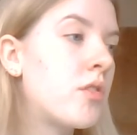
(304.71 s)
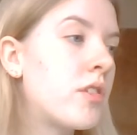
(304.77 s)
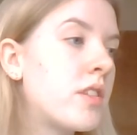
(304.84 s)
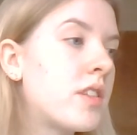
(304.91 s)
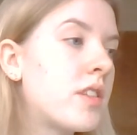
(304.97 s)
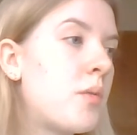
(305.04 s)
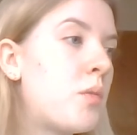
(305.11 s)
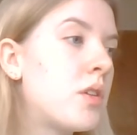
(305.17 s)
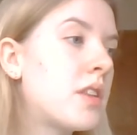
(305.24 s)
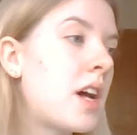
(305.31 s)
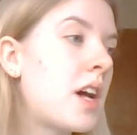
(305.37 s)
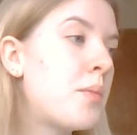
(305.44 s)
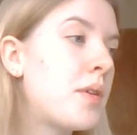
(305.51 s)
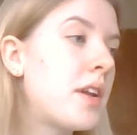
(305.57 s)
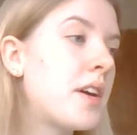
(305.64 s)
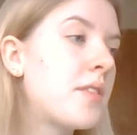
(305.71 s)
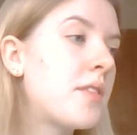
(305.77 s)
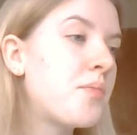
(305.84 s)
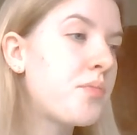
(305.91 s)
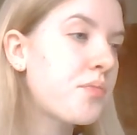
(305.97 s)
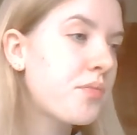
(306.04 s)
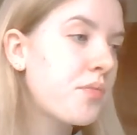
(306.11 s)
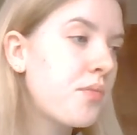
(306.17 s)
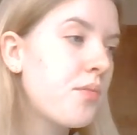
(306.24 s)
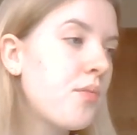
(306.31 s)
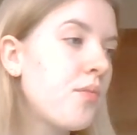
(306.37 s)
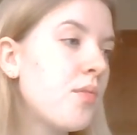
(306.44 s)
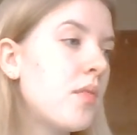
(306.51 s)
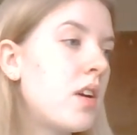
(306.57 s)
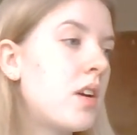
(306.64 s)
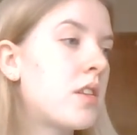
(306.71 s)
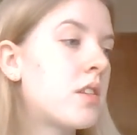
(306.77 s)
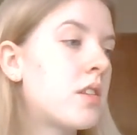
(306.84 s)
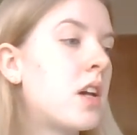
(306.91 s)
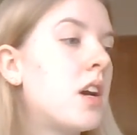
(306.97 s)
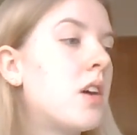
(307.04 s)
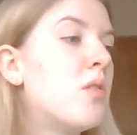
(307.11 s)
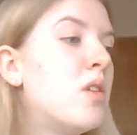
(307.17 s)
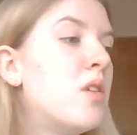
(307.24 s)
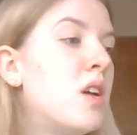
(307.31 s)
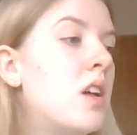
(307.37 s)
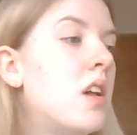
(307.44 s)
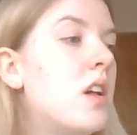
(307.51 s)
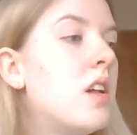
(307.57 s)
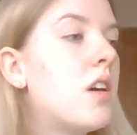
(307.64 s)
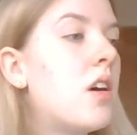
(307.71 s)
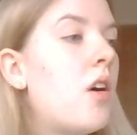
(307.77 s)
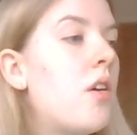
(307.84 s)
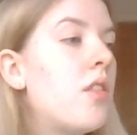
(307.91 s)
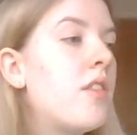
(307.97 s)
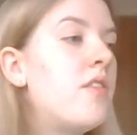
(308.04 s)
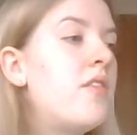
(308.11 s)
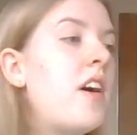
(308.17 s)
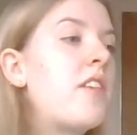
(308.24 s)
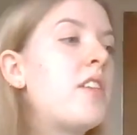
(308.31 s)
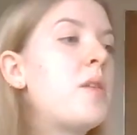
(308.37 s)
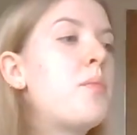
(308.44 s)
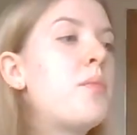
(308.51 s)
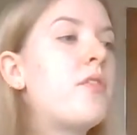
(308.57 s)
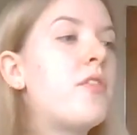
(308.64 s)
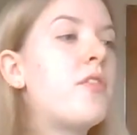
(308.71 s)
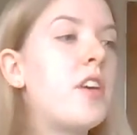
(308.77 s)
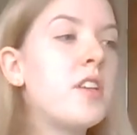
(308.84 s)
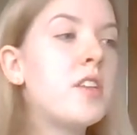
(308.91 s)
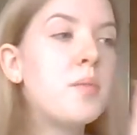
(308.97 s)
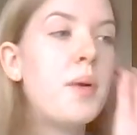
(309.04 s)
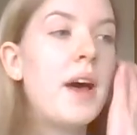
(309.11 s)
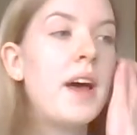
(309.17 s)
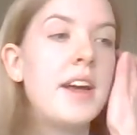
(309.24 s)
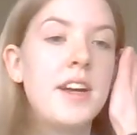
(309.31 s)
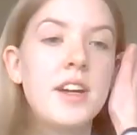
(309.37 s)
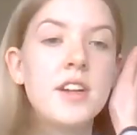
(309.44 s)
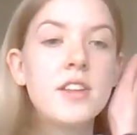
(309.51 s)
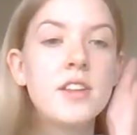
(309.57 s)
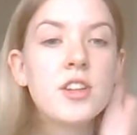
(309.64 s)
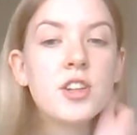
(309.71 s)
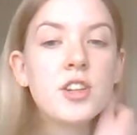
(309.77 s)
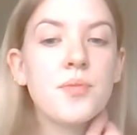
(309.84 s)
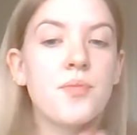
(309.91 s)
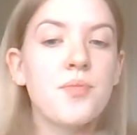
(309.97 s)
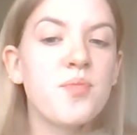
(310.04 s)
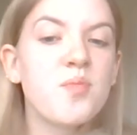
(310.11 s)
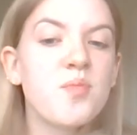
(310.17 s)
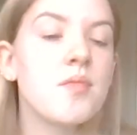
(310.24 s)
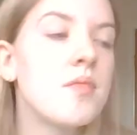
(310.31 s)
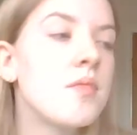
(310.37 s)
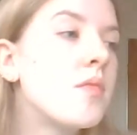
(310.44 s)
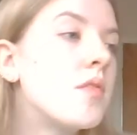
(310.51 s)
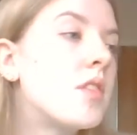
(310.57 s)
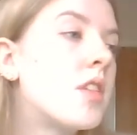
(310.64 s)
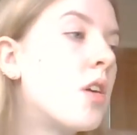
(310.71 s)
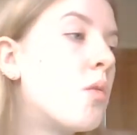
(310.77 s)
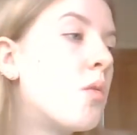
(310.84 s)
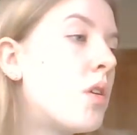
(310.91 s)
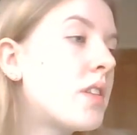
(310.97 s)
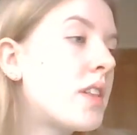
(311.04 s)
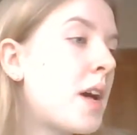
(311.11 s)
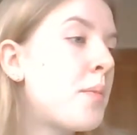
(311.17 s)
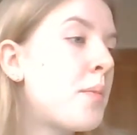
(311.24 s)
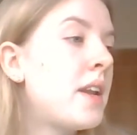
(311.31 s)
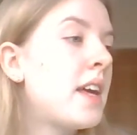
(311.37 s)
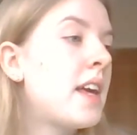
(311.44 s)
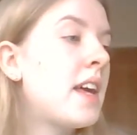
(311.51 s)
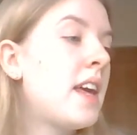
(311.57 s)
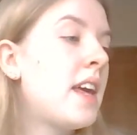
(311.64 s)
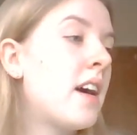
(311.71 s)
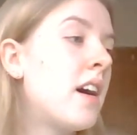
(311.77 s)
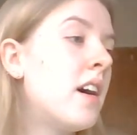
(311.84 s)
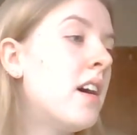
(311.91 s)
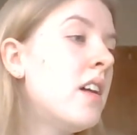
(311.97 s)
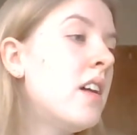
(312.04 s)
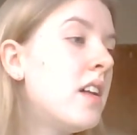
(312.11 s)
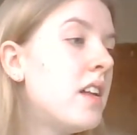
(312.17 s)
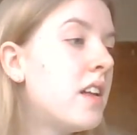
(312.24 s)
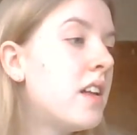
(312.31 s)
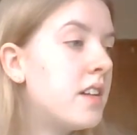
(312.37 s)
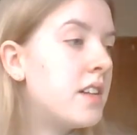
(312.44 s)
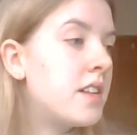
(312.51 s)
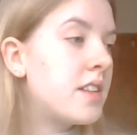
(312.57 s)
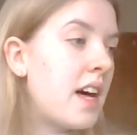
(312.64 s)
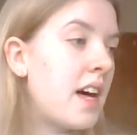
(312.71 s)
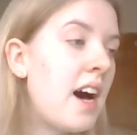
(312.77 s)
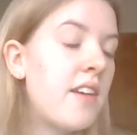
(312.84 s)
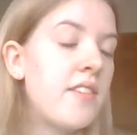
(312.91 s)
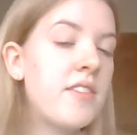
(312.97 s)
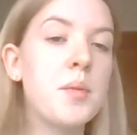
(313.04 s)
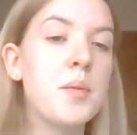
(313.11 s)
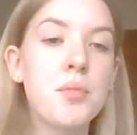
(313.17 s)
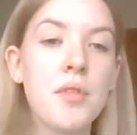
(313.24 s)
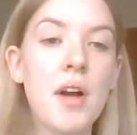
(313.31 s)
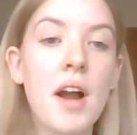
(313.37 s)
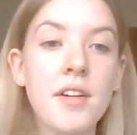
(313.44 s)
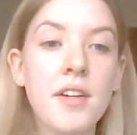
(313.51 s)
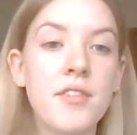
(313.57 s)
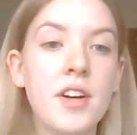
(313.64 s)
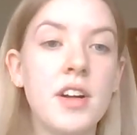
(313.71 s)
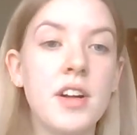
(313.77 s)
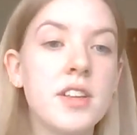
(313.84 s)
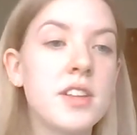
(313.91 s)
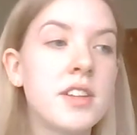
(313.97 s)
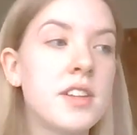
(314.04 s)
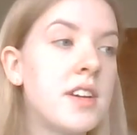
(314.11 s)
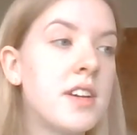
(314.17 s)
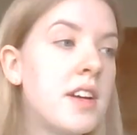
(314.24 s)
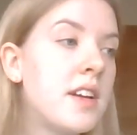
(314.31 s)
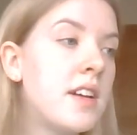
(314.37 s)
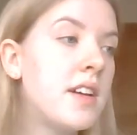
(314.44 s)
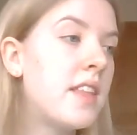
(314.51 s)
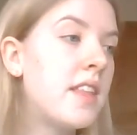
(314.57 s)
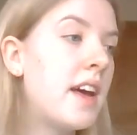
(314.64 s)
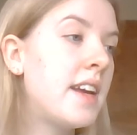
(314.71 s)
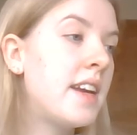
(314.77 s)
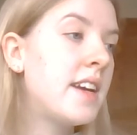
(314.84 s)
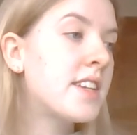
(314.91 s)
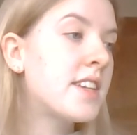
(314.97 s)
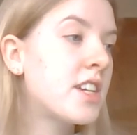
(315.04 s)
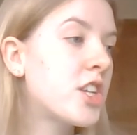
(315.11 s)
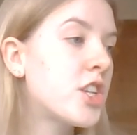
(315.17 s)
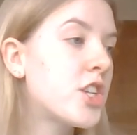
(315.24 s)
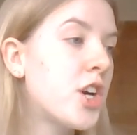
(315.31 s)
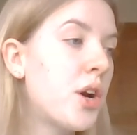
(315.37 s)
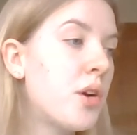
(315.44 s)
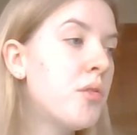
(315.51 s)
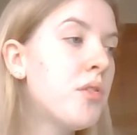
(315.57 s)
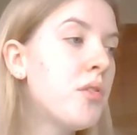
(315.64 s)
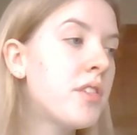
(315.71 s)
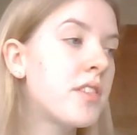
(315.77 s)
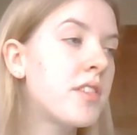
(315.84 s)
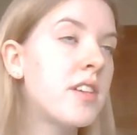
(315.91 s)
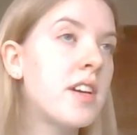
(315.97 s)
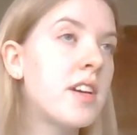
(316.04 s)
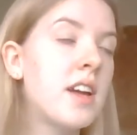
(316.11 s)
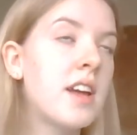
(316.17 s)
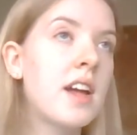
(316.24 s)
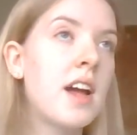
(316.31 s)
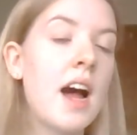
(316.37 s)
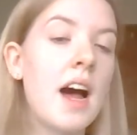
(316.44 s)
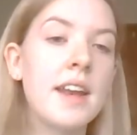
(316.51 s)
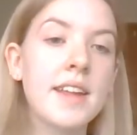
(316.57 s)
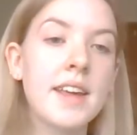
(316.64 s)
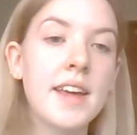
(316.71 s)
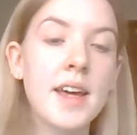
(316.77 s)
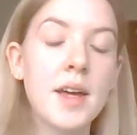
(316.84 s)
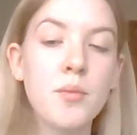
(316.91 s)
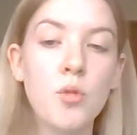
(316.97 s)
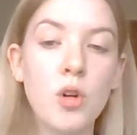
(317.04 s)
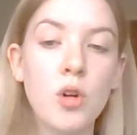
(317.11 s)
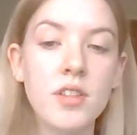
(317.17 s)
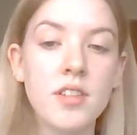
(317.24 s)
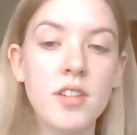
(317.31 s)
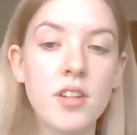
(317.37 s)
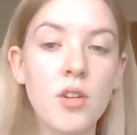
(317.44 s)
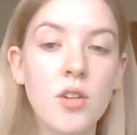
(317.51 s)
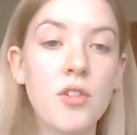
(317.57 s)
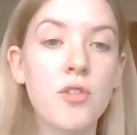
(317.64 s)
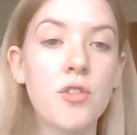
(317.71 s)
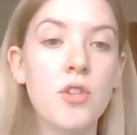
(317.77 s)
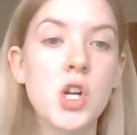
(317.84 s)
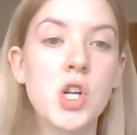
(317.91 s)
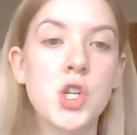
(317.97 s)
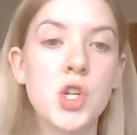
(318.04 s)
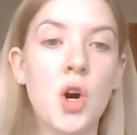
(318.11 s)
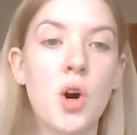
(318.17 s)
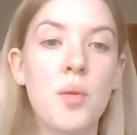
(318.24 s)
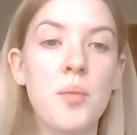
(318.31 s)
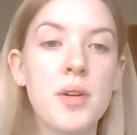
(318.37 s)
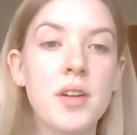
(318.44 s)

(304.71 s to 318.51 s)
understand what's happening. So on the very first page, so what's happening here is they're having breakfast, they're eating toast, and Kim wants to look for a job.